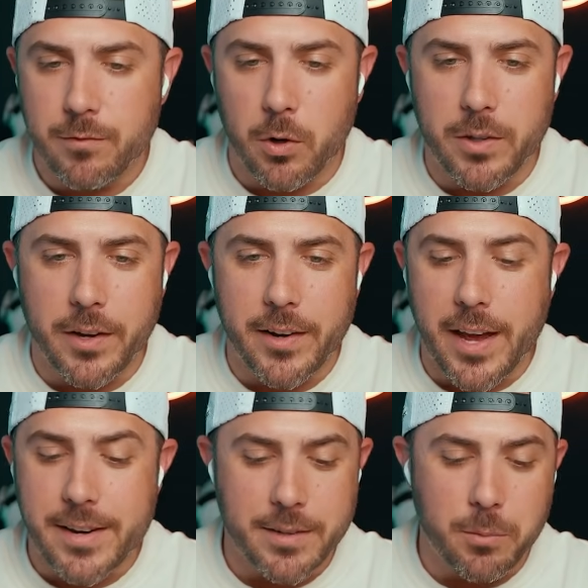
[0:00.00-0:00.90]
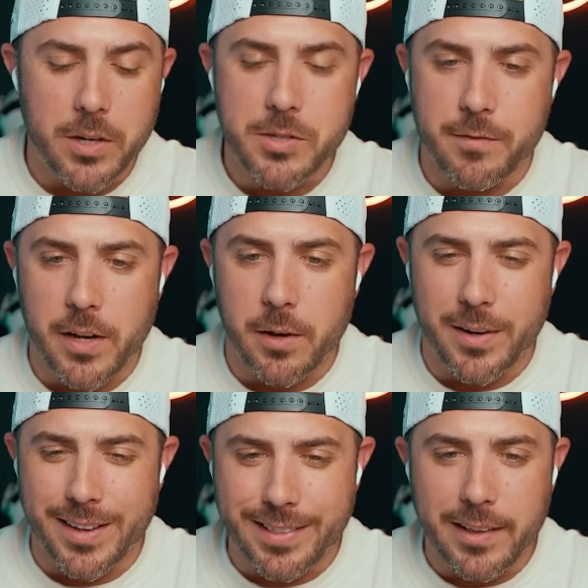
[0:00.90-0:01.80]
full clarity, I did watch a video
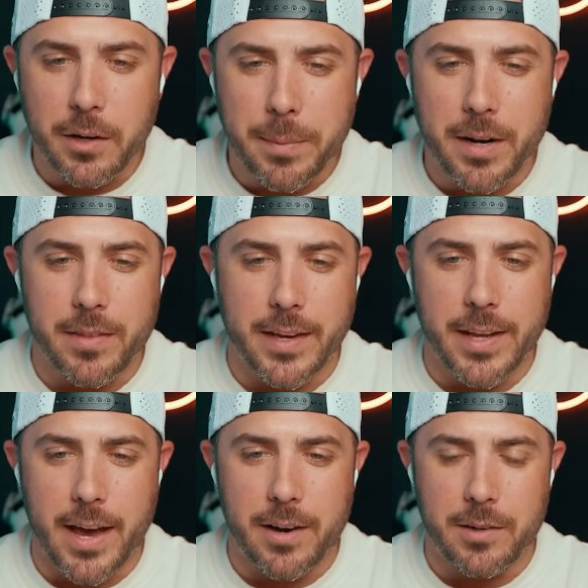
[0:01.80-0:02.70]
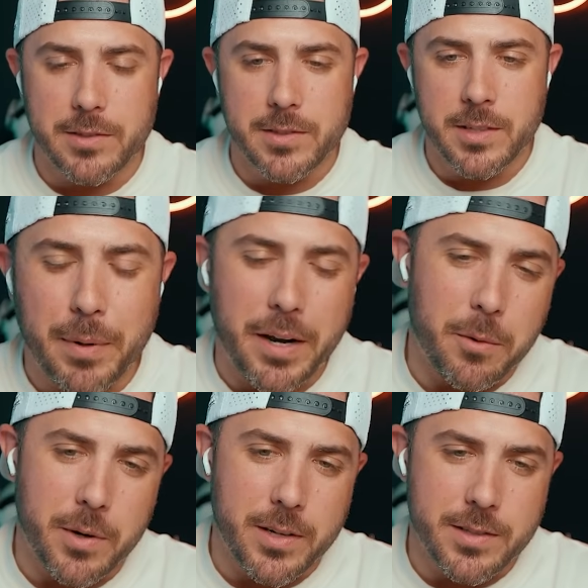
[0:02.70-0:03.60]
on a little bit of the canals, but it
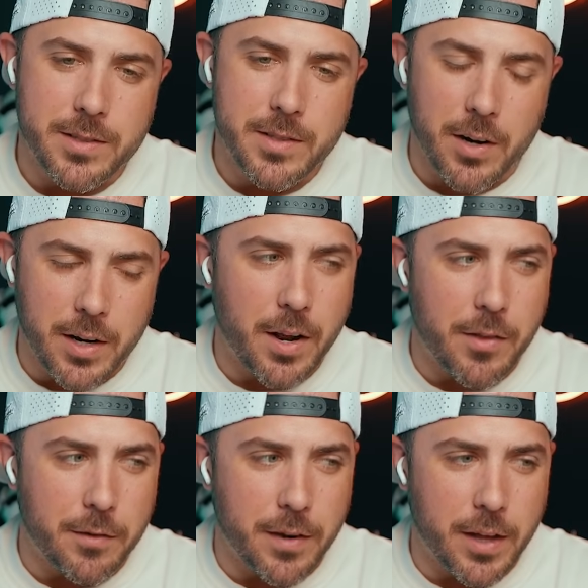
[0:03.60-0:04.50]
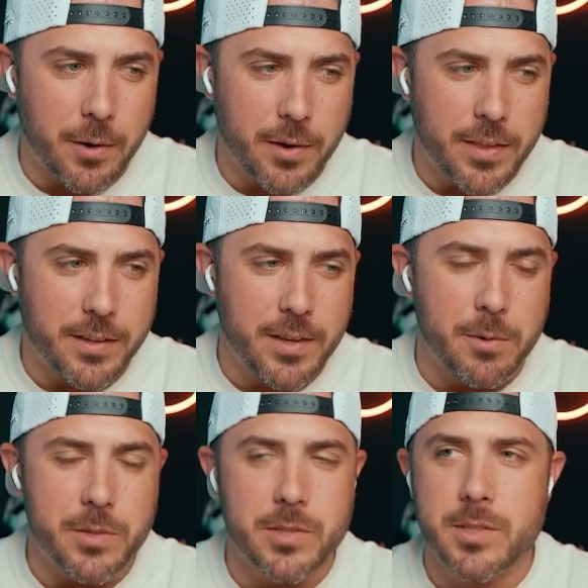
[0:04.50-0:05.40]
was on another video. I think it
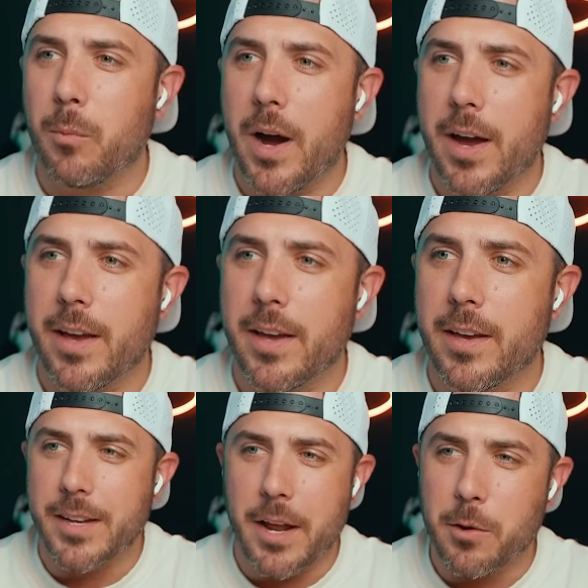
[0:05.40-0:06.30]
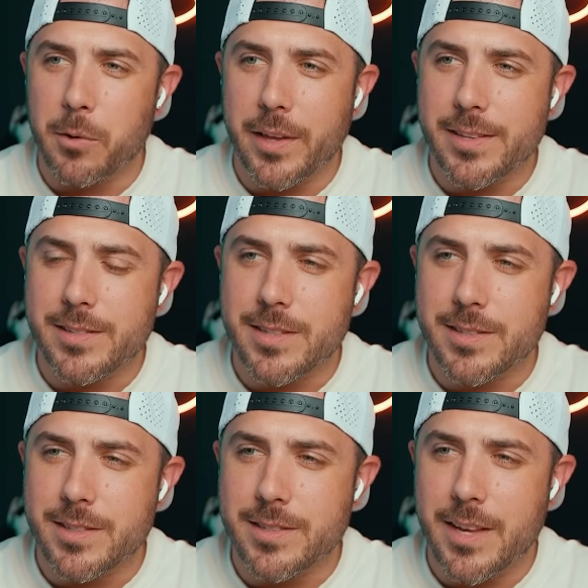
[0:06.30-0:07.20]
was why the Netherlands
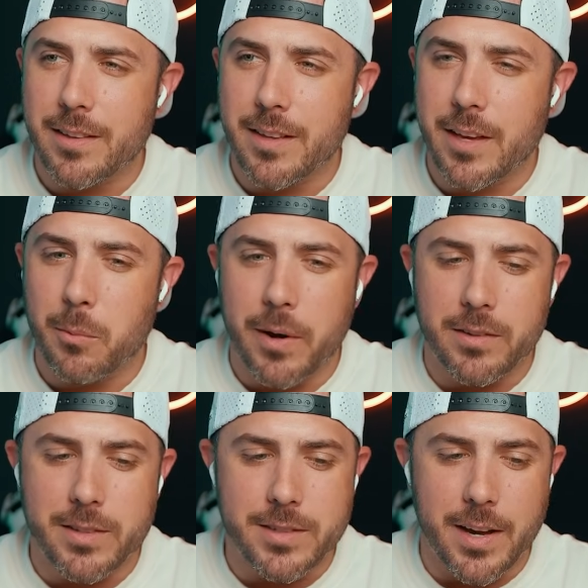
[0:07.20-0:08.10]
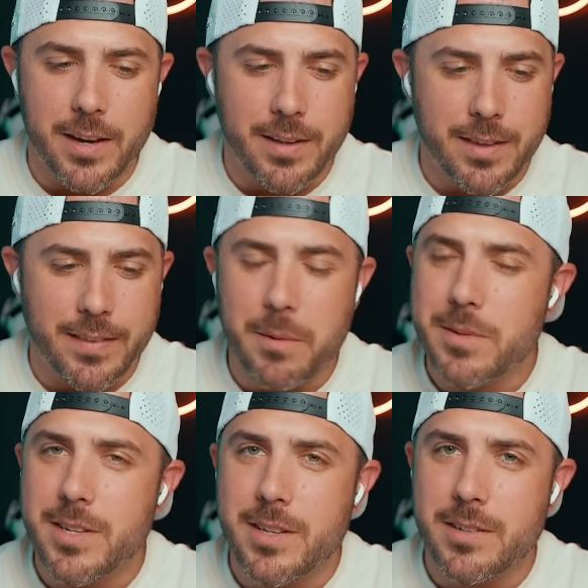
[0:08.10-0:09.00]
is insanely well designed. I think that
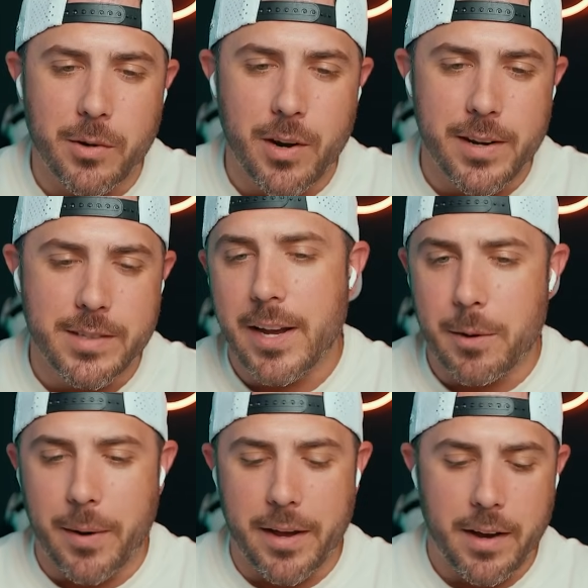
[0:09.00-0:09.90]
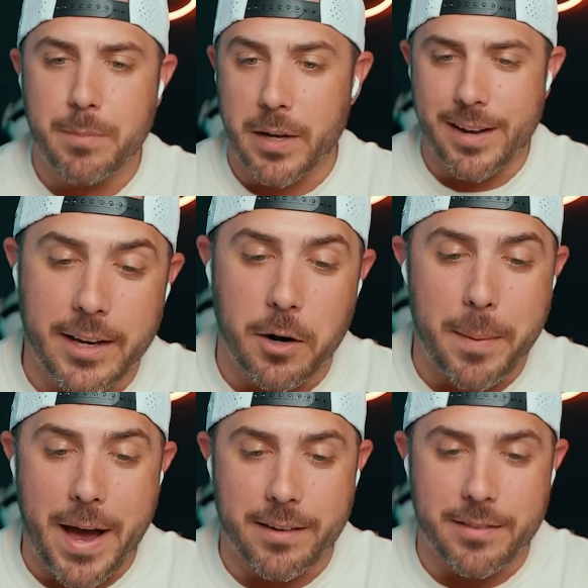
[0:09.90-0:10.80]
was it, correct? Anyway, but didn't go
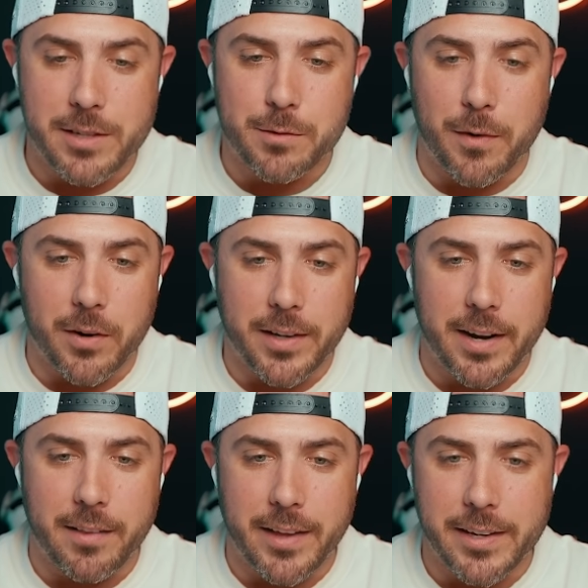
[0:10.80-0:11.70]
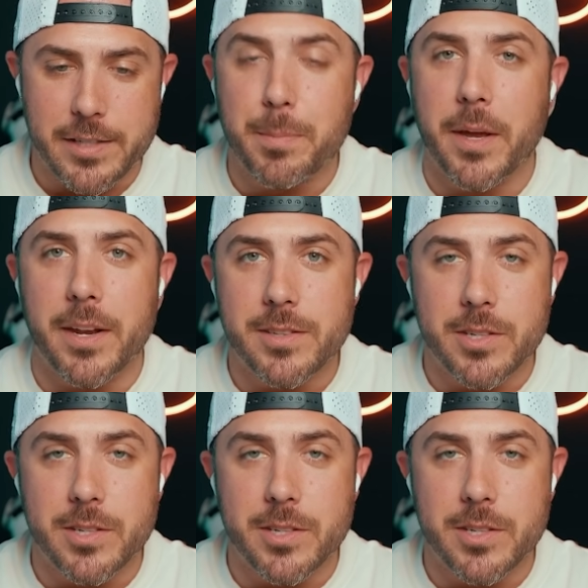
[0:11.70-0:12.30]
back this far to kind of like explain it.